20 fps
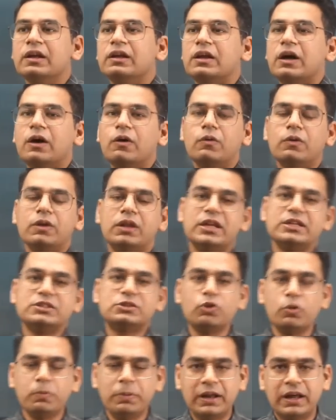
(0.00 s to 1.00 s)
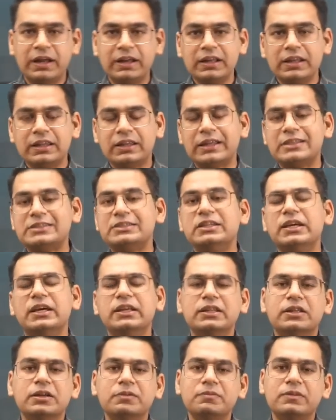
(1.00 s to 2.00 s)
Now, let's go Pilani. That's the
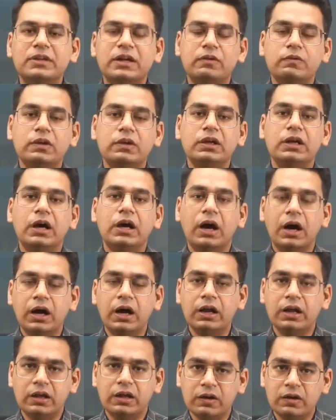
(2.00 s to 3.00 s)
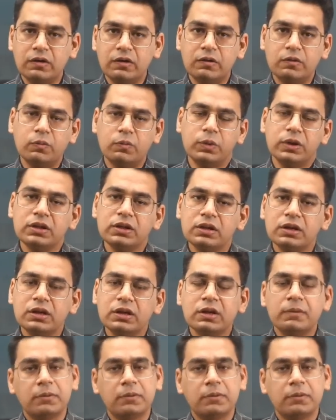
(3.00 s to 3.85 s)
anthem that we are here with,